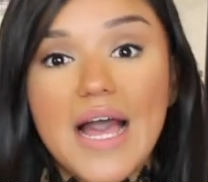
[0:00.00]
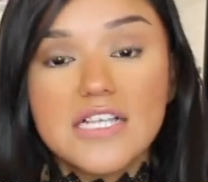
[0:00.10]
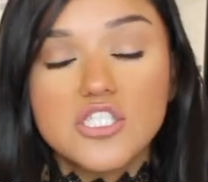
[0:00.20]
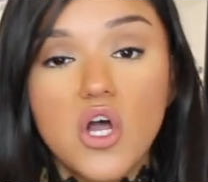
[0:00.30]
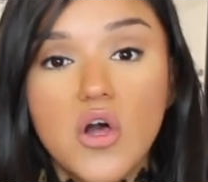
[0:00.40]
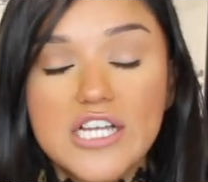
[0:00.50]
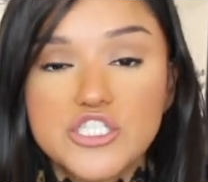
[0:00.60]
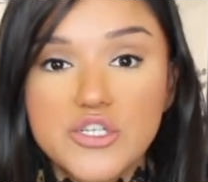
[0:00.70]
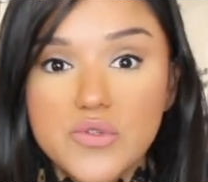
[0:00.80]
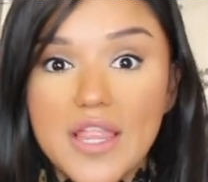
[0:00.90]
last haul,
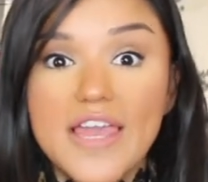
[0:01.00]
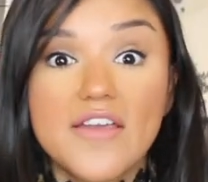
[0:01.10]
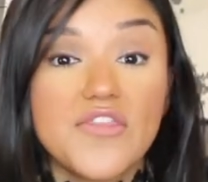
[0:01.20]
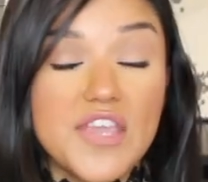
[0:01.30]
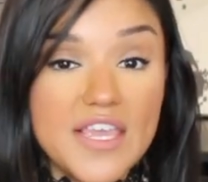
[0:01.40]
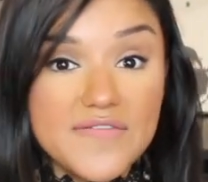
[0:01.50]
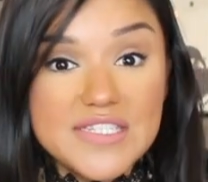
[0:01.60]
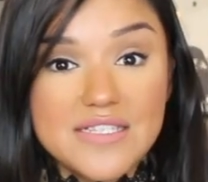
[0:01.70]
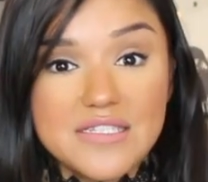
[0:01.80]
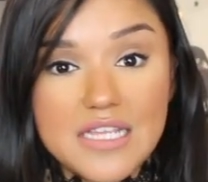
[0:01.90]
I showed like the
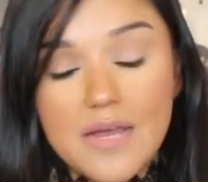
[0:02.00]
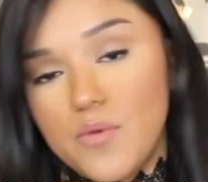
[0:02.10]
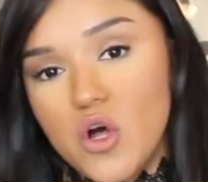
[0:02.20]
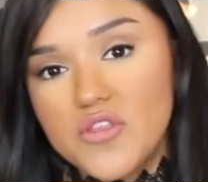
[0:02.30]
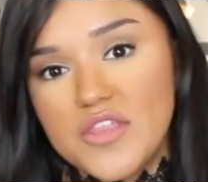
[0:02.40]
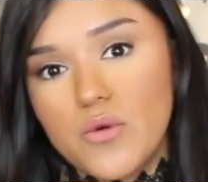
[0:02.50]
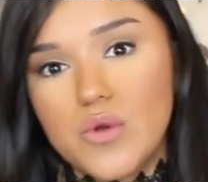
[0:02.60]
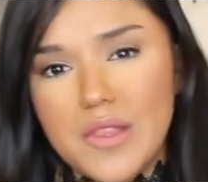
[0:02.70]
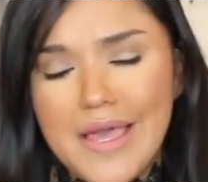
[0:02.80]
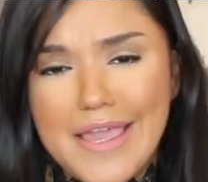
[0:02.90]
gift sets that I bought that
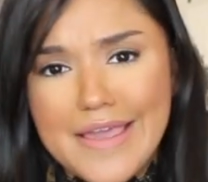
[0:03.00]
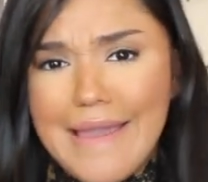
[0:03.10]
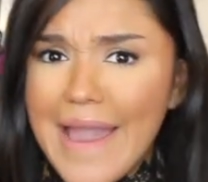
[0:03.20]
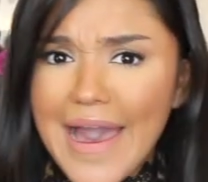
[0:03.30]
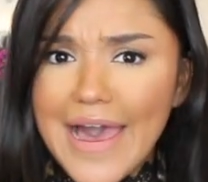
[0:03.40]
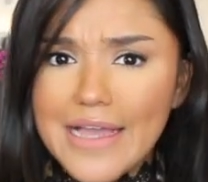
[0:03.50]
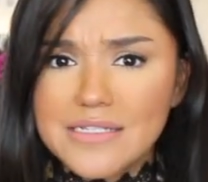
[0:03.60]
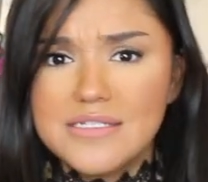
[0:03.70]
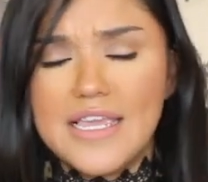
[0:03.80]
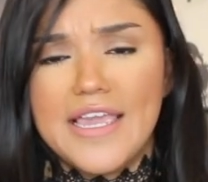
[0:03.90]
were like
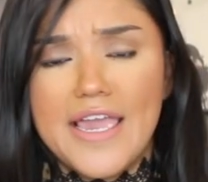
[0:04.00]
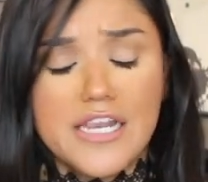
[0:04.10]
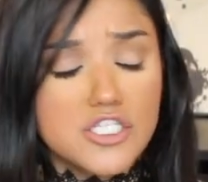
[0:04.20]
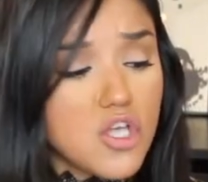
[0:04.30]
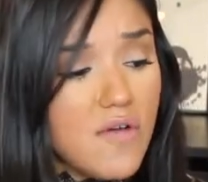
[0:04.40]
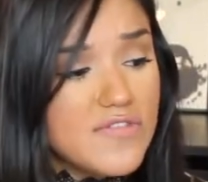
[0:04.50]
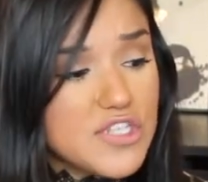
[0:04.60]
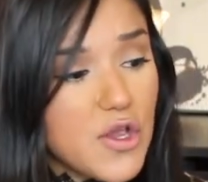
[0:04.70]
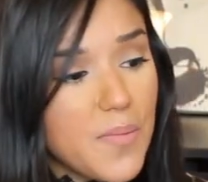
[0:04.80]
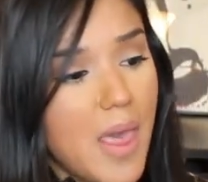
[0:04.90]
Axe and
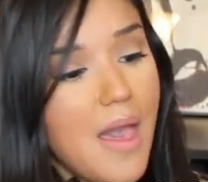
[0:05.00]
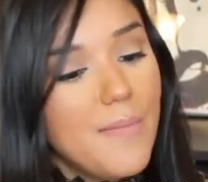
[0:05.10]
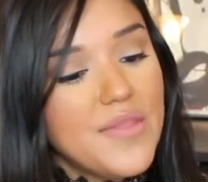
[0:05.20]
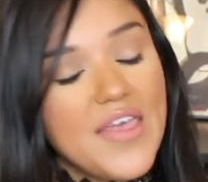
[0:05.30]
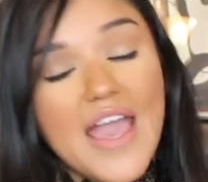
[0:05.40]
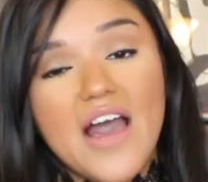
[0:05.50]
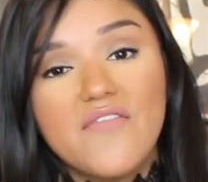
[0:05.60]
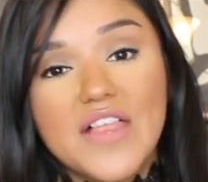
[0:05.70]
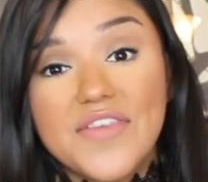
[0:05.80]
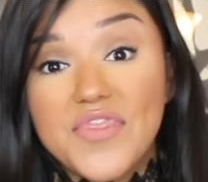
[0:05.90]
soft soap, but they
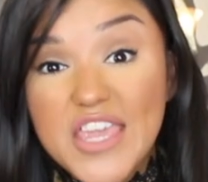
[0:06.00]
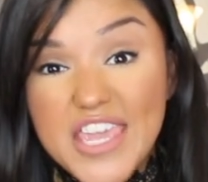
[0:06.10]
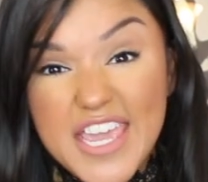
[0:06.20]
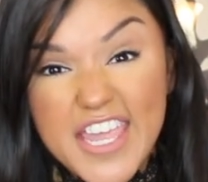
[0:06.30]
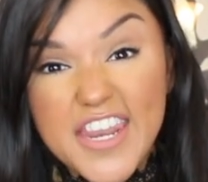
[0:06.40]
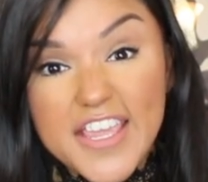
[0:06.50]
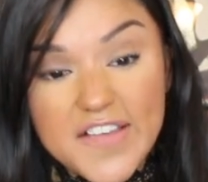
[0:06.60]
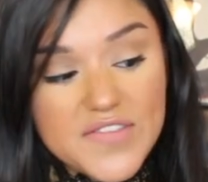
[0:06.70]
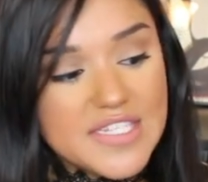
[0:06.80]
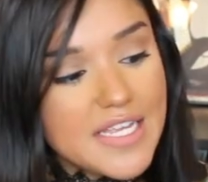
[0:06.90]
have like the kid
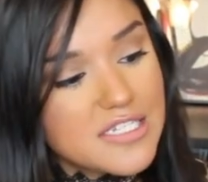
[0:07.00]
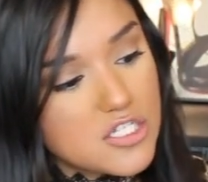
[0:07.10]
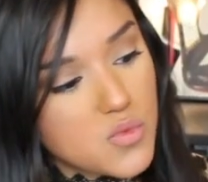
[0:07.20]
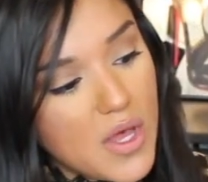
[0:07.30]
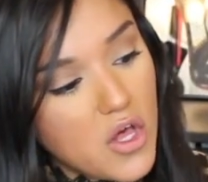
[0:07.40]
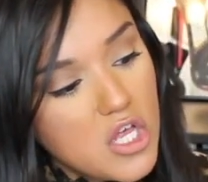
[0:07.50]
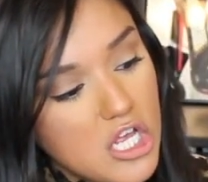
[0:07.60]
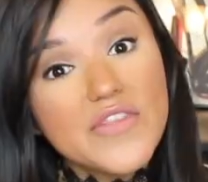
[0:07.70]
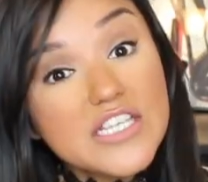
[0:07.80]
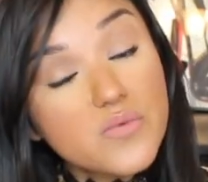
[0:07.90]
gift sets as well.
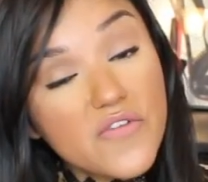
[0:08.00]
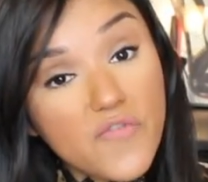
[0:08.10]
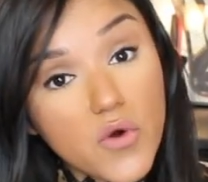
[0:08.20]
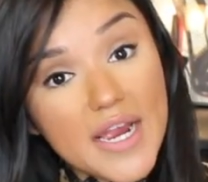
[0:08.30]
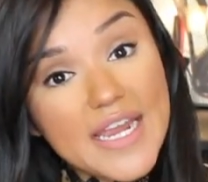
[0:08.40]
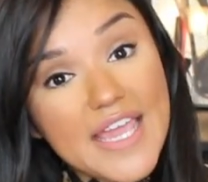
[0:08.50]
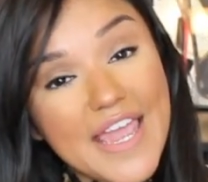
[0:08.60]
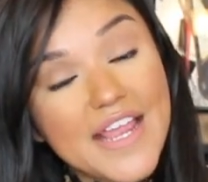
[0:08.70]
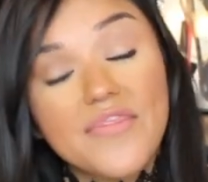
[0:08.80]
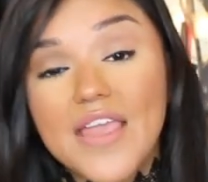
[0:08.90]
These were
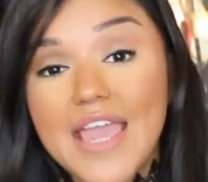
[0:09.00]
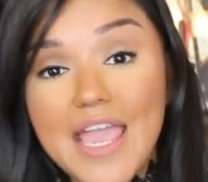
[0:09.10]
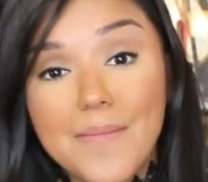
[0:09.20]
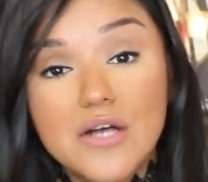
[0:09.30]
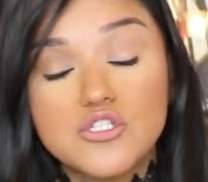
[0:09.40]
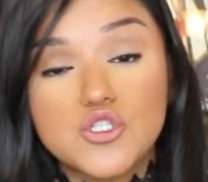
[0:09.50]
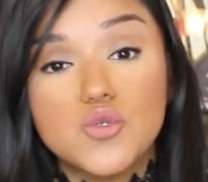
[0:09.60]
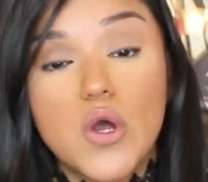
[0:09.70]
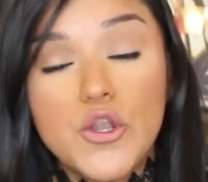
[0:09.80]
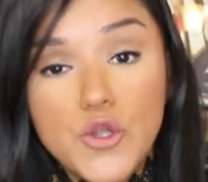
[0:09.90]
$4.88. They came out
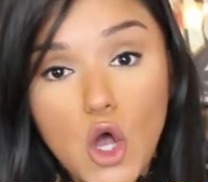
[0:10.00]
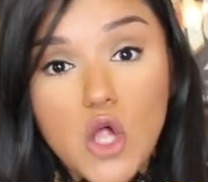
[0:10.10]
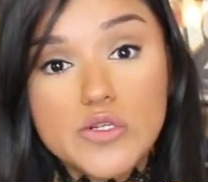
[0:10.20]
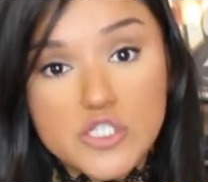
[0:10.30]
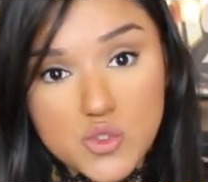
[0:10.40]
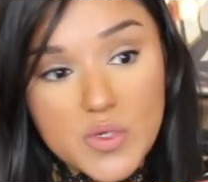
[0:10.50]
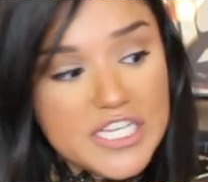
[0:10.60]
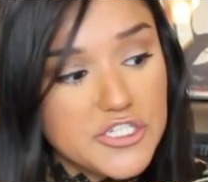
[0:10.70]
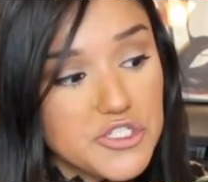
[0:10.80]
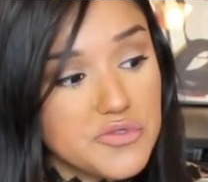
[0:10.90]
to
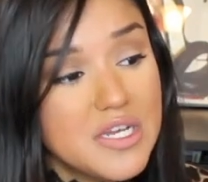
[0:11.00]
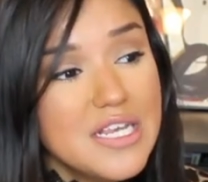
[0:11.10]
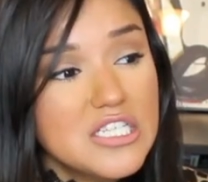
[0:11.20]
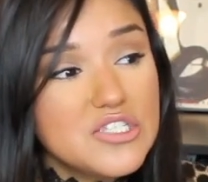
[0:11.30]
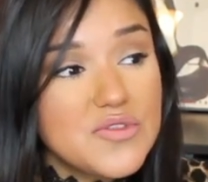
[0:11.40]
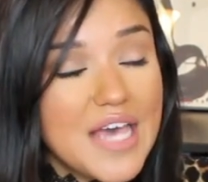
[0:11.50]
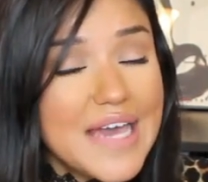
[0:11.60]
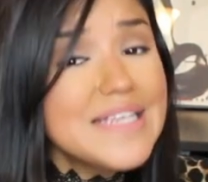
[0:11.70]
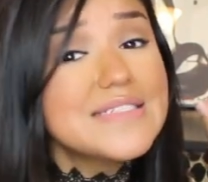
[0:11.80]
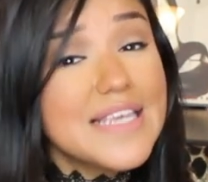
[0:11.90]
$1.22. So
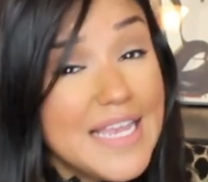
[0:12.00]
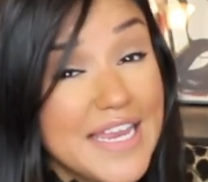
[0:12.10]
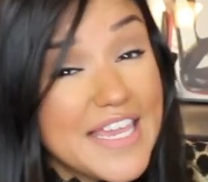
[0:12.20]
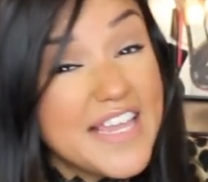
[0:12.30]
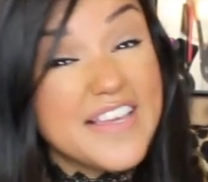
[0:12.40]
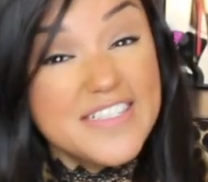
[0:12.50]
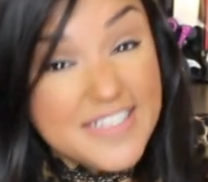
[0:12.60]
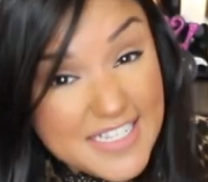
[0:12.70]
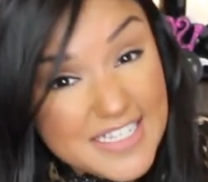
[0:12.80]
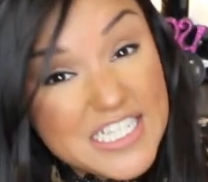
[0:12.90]
that is
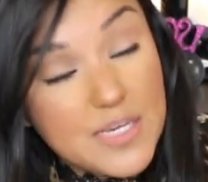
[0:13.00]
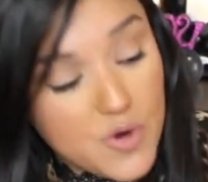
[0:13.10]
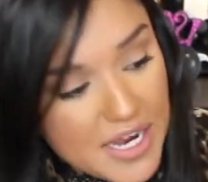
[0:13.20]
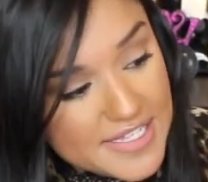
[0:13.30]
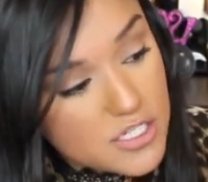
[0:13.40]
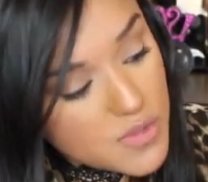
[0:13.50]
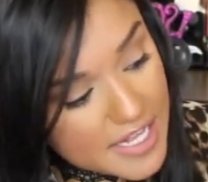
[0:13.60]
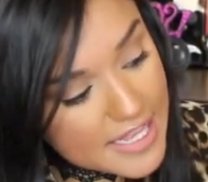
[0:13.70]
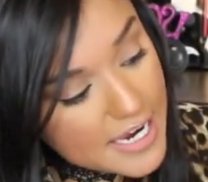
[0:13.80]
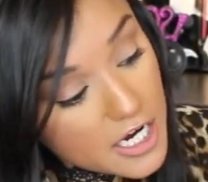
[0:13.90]
hitting DT prices
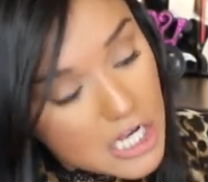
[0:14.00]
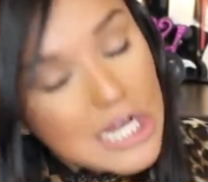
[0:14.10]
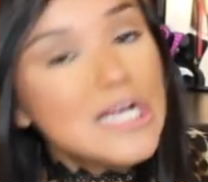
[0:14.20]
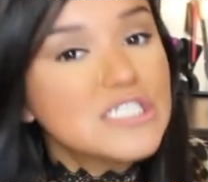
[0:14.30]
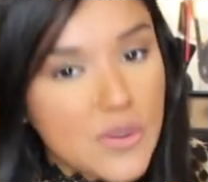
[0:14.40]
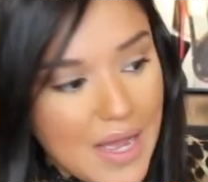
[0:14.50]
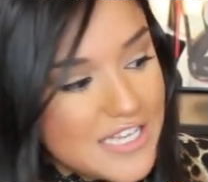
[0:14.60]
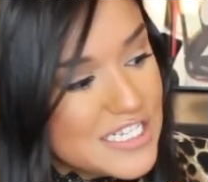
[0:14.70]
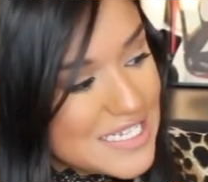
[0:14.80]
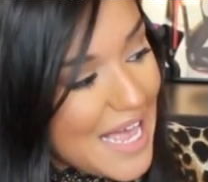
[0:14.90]
right there. So
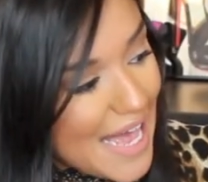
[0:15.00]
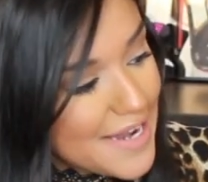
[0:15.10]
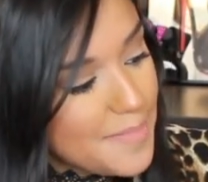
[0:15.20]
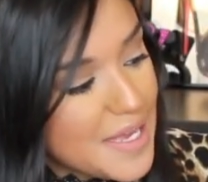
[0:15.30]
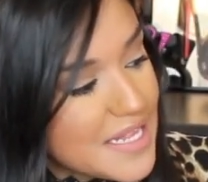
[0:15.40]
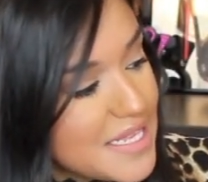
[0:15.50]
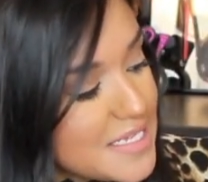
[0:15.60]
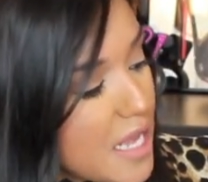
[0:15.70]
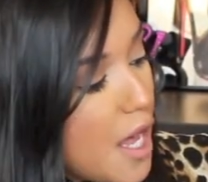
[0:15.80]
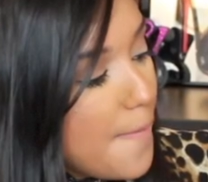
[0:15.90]
I just had to pick
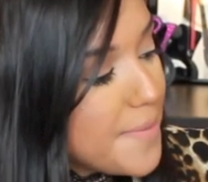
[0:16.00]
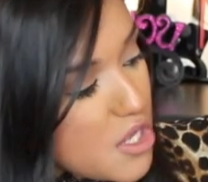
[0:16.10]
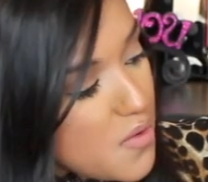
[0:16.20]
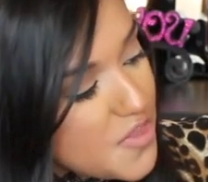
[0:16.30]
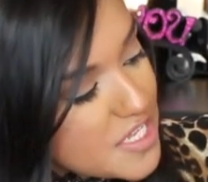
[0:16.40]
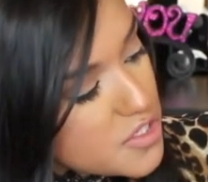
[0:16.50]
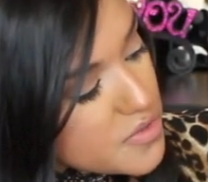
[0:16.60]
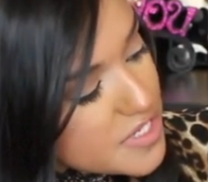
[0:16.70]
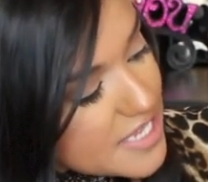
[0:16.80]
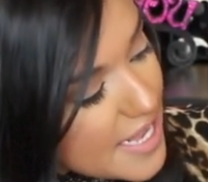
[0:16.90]
these up. So this
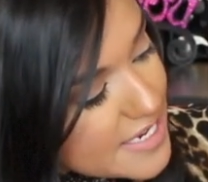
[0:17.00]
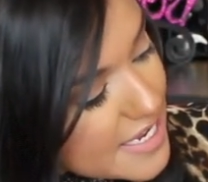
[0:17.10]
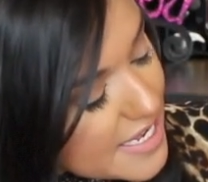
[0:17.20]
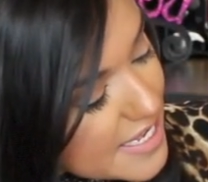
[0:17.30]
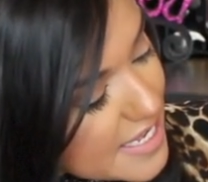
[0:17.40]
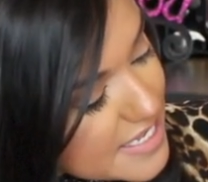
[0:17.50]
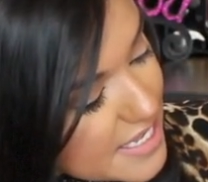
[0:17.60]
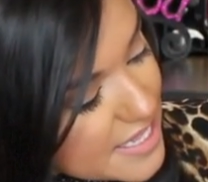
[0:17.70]
little set is